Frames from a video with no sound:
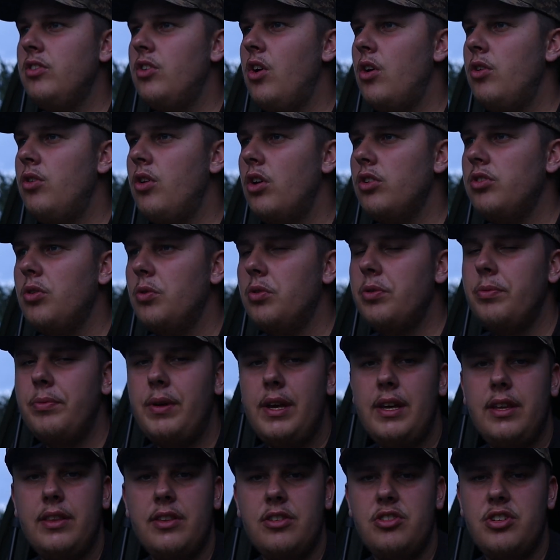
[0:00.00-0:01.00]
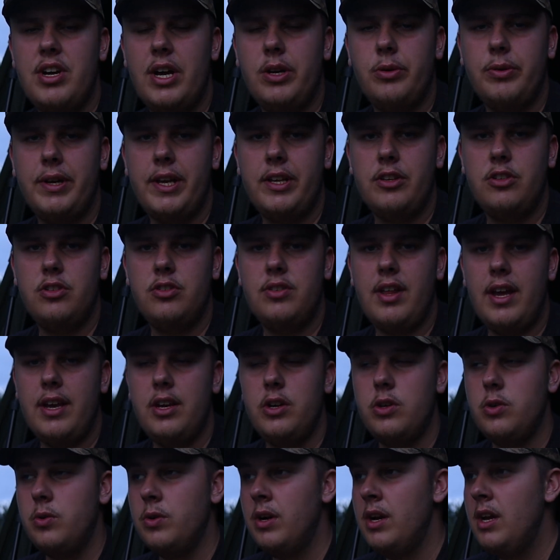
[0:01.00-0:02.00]
You know, I don't want to make the channel get
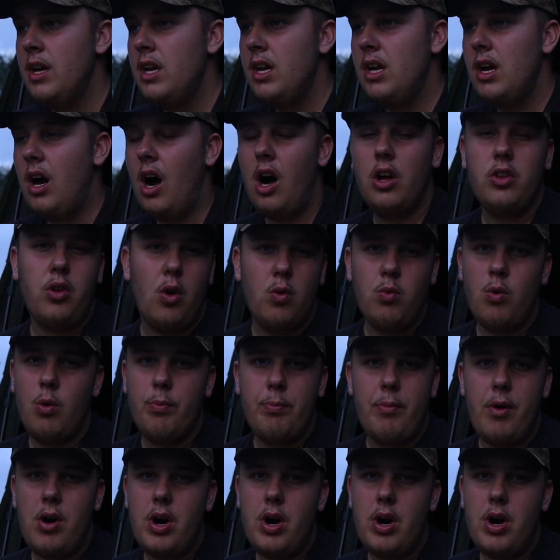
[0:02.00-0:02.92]
stale. I don't want